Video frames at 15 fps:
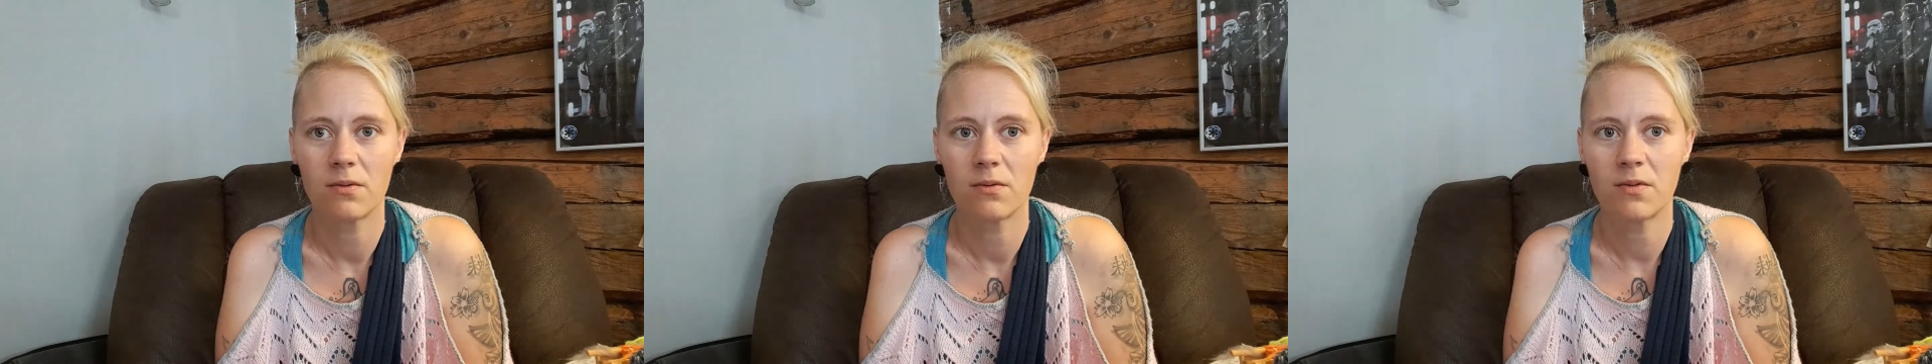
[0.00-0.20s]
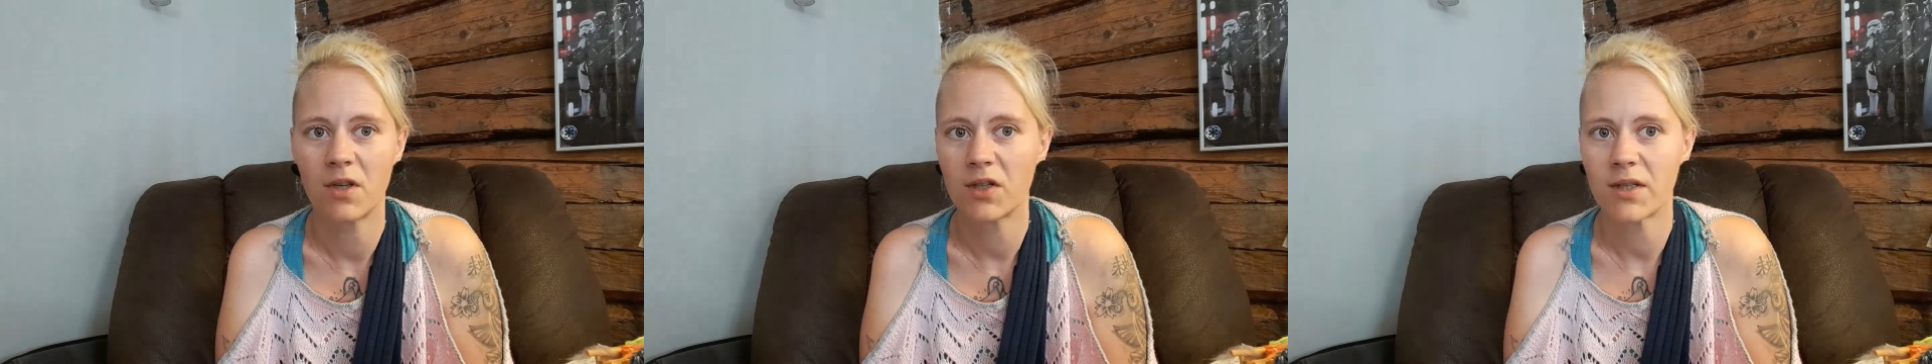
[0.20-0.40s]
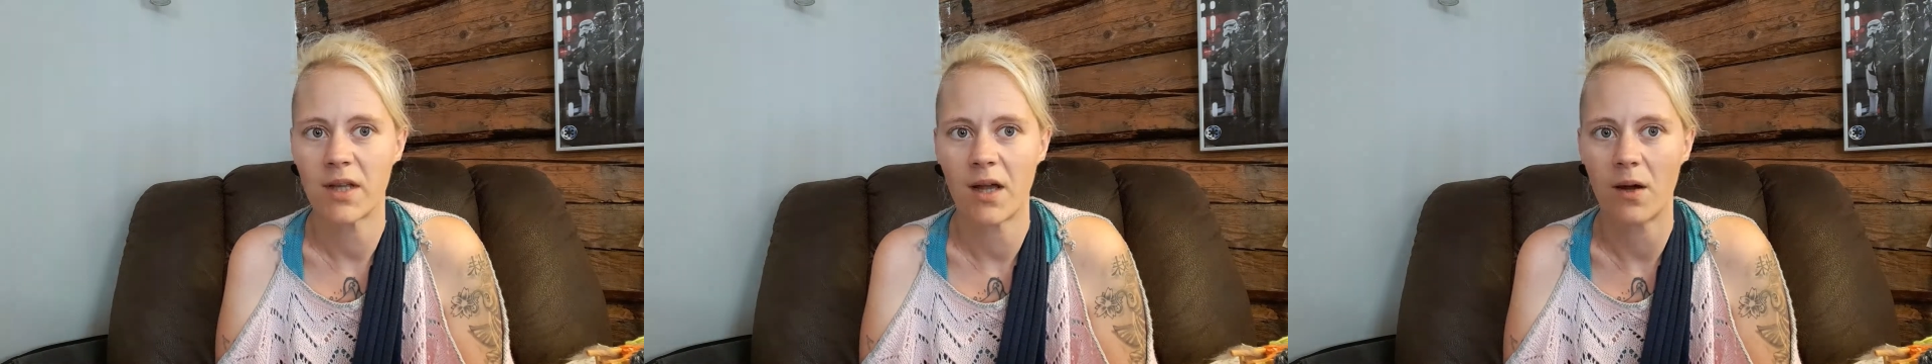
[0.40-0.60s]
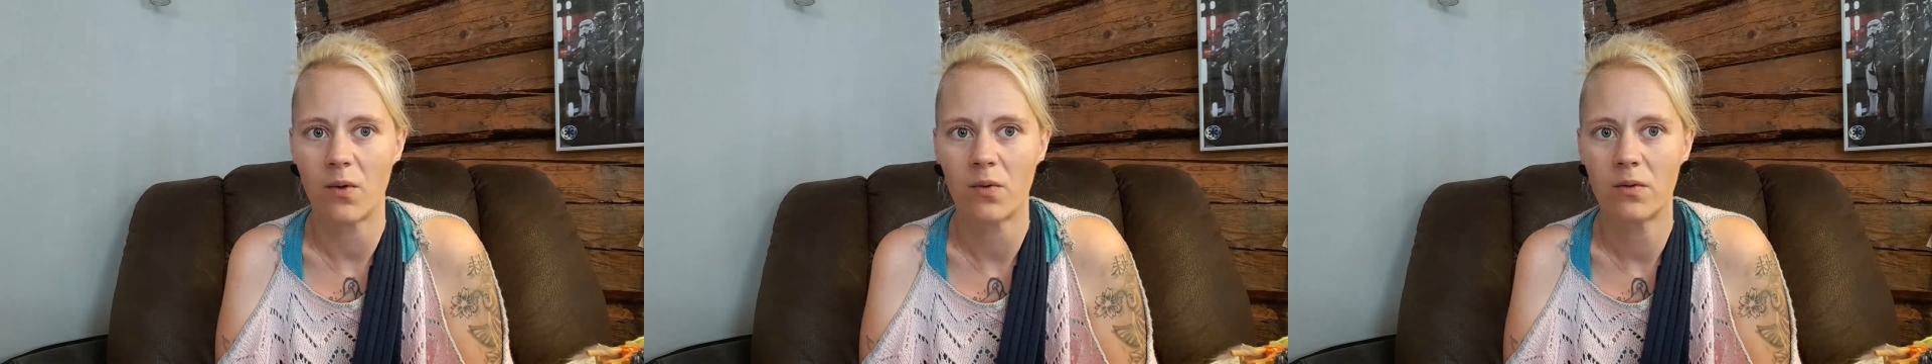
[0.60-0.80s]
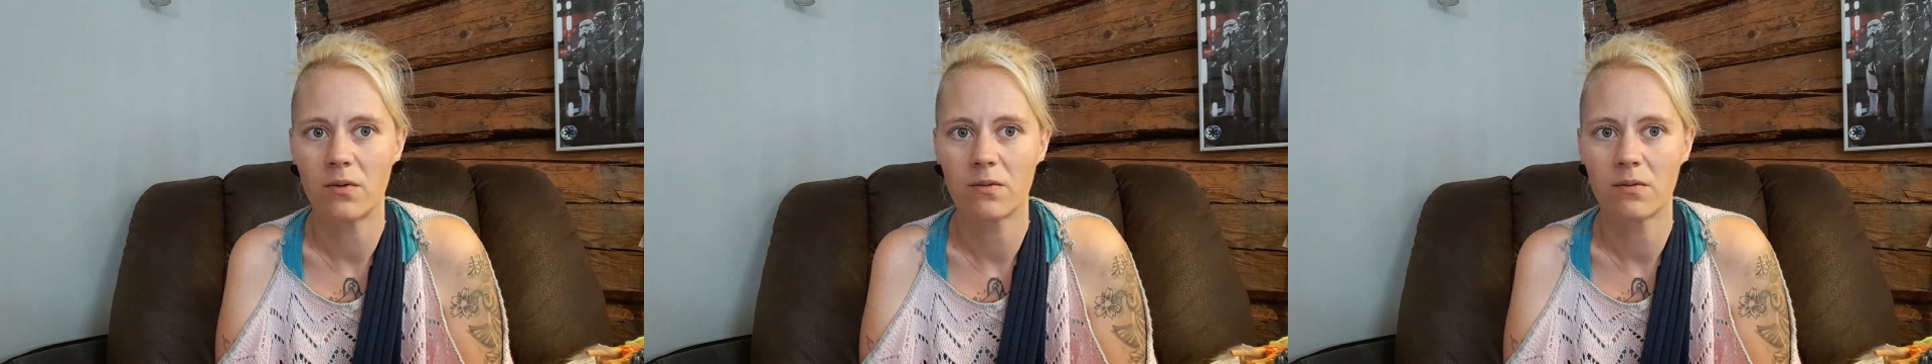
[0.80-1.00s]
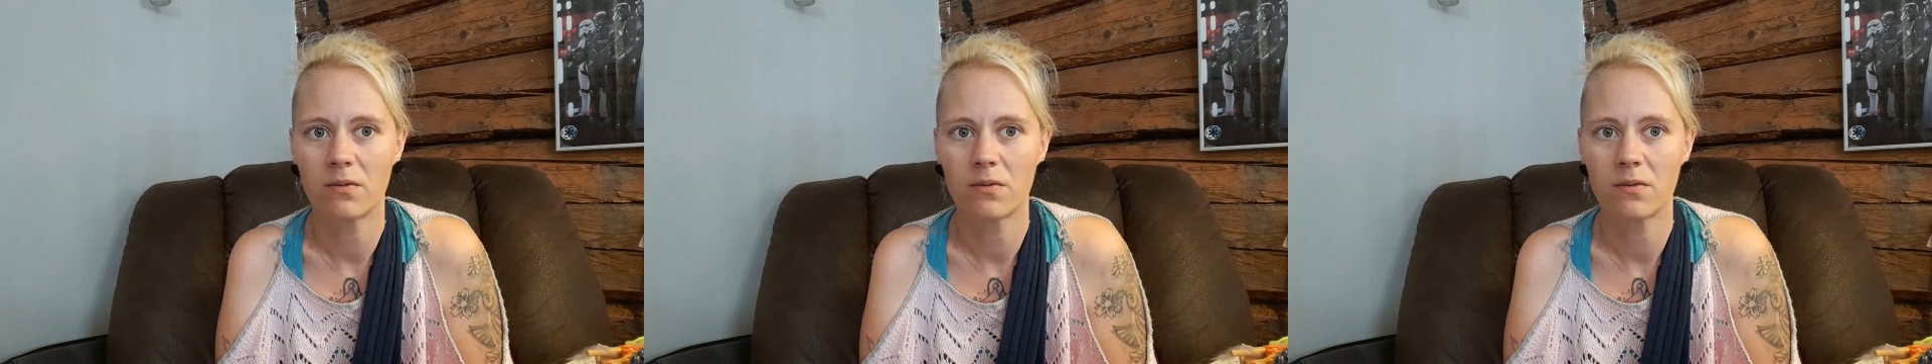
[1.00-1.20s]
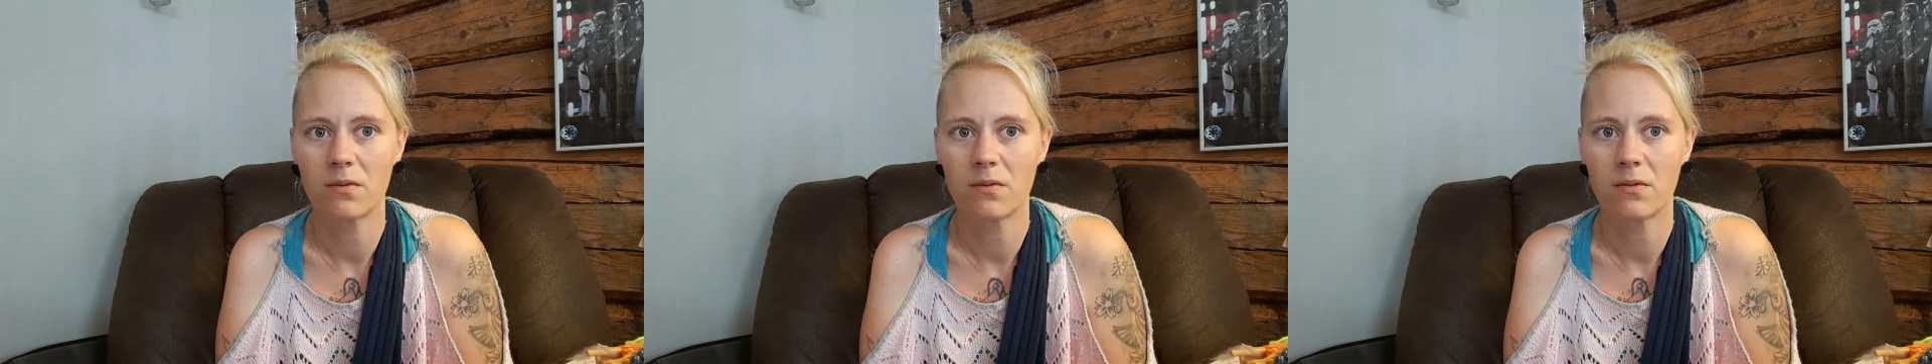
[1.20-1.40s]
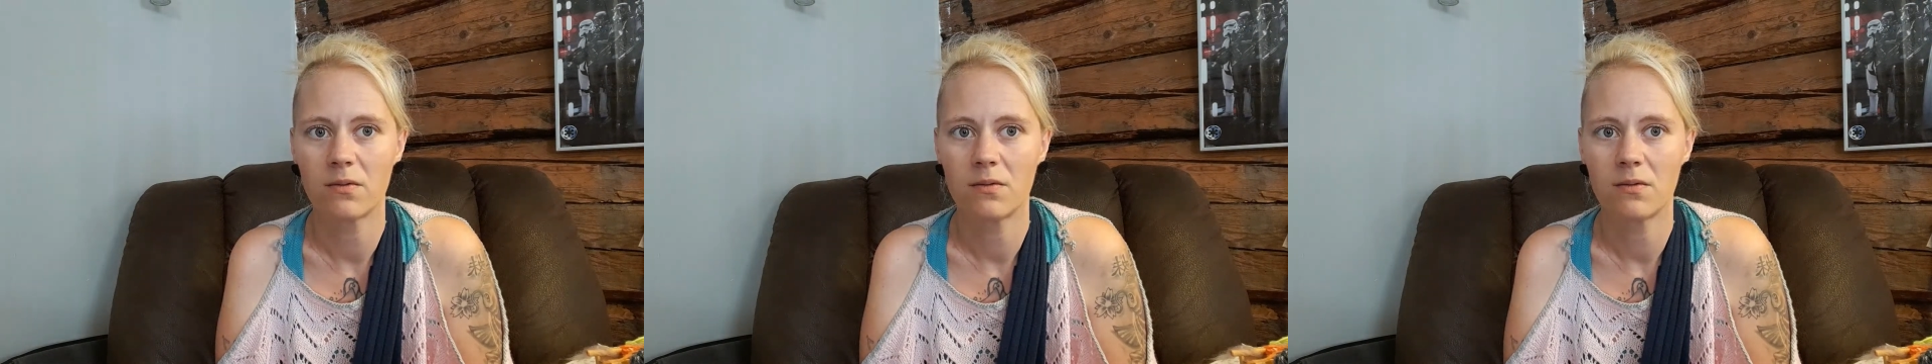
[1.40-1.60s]
Not now.
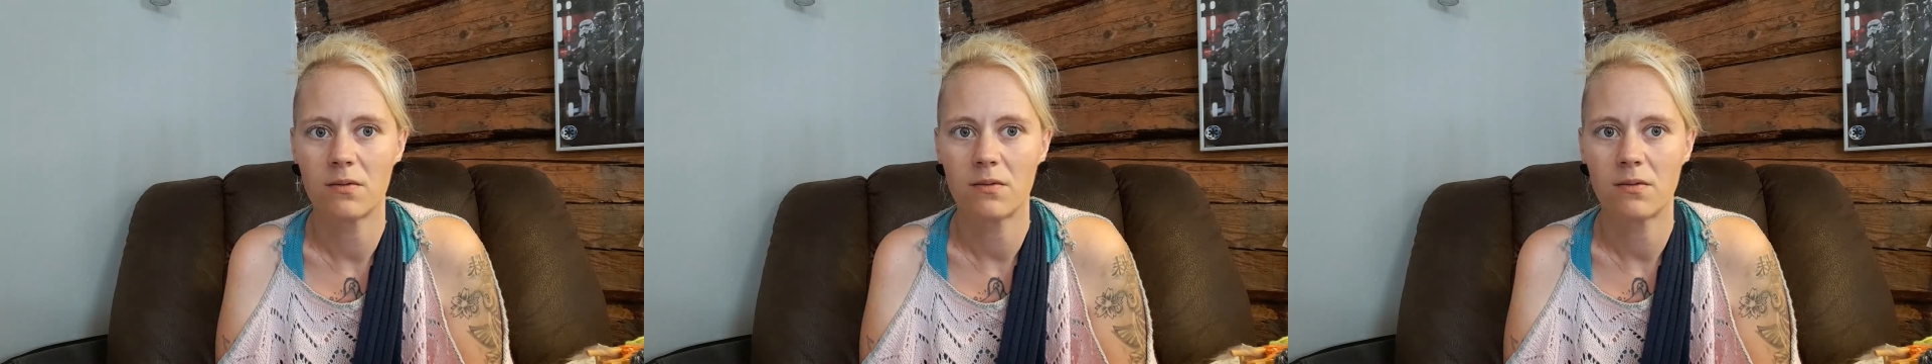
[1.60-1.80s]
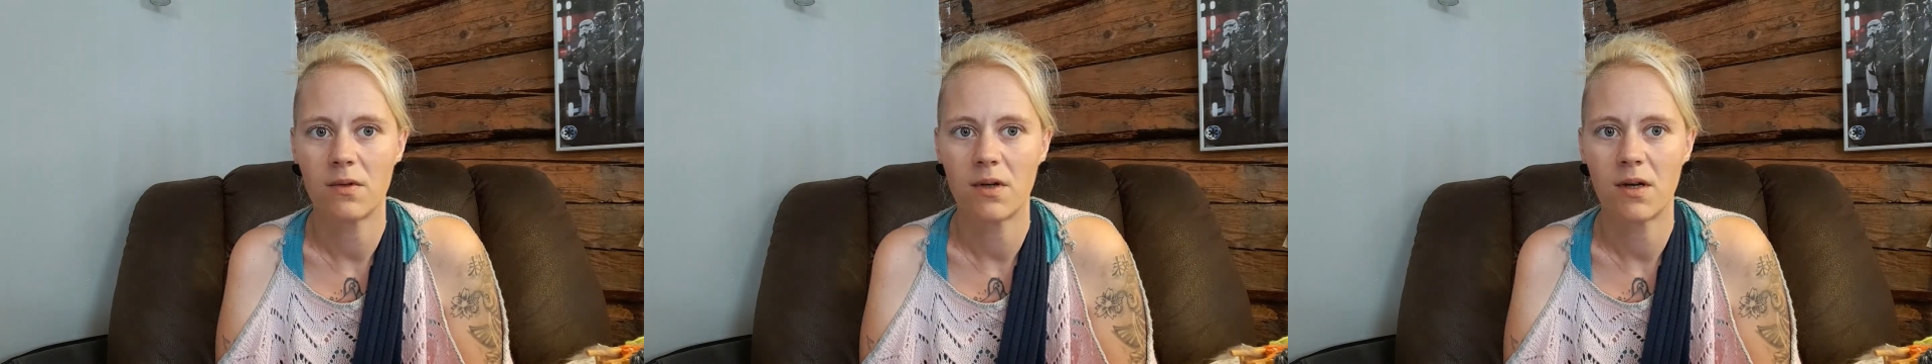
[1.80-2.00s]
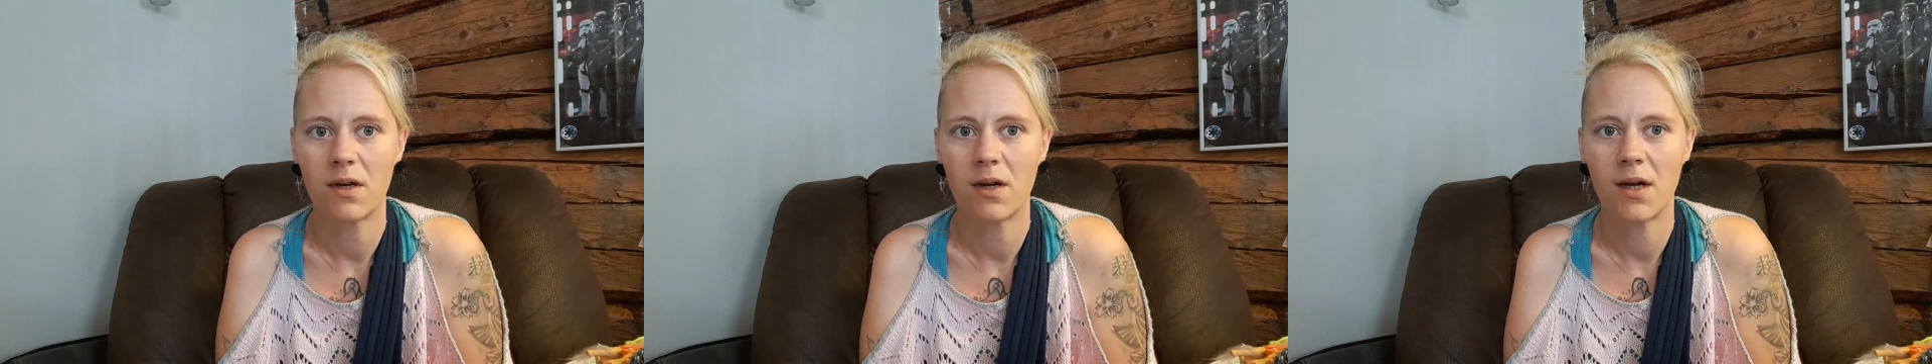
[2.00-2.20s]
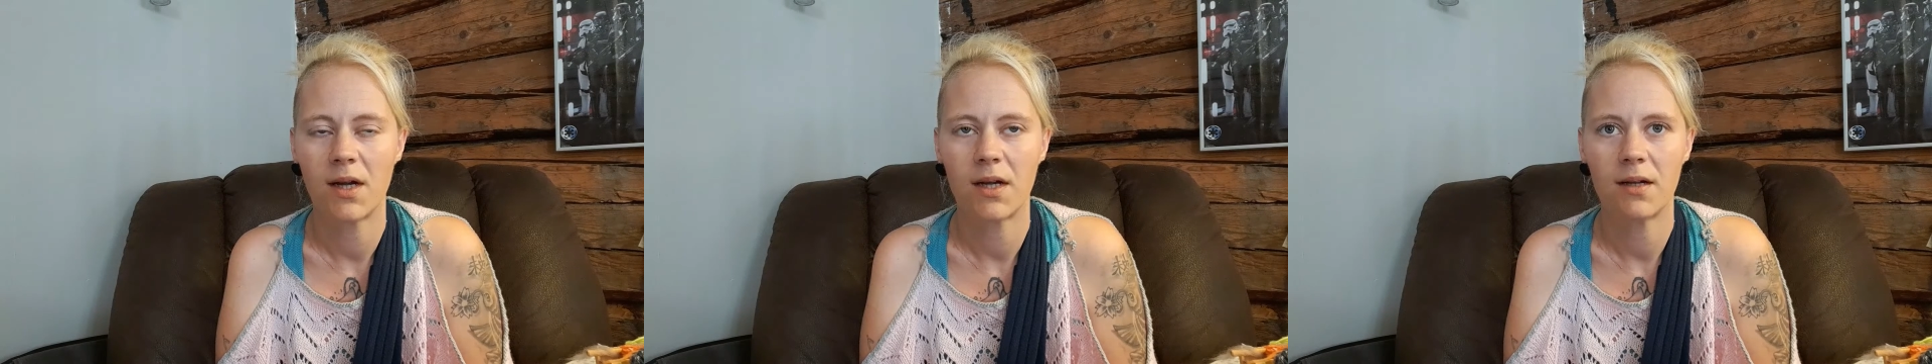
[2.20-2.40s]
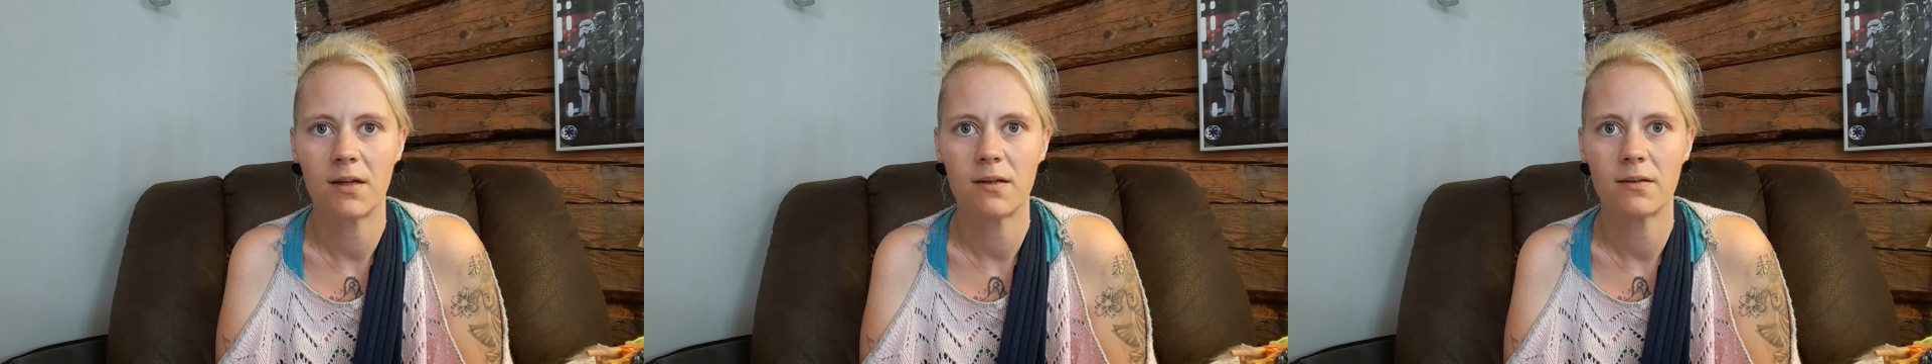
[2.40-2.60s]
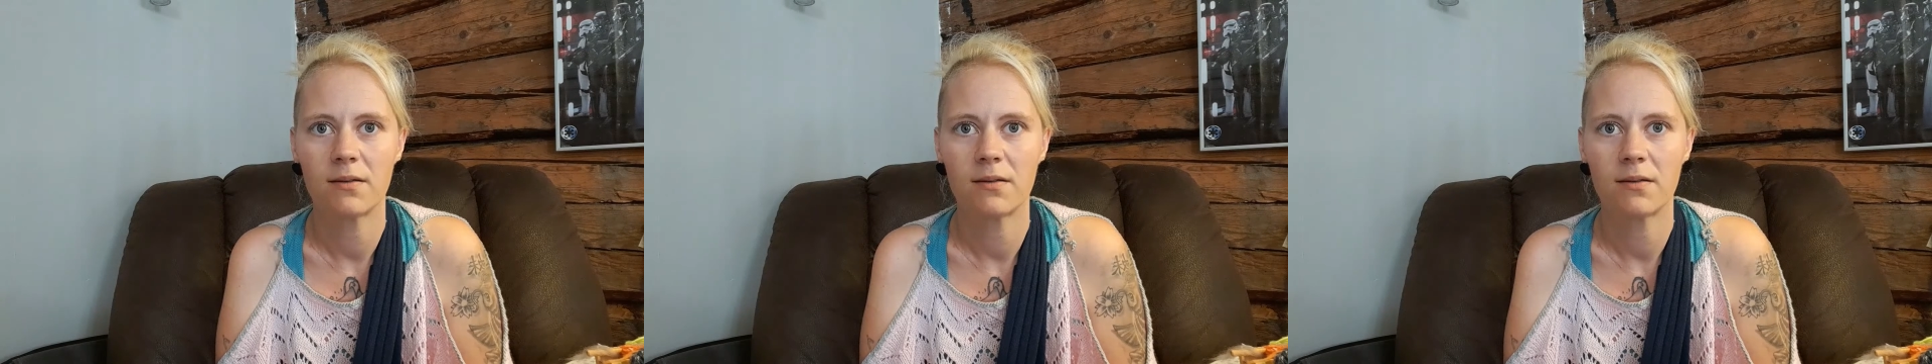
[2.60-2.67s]
I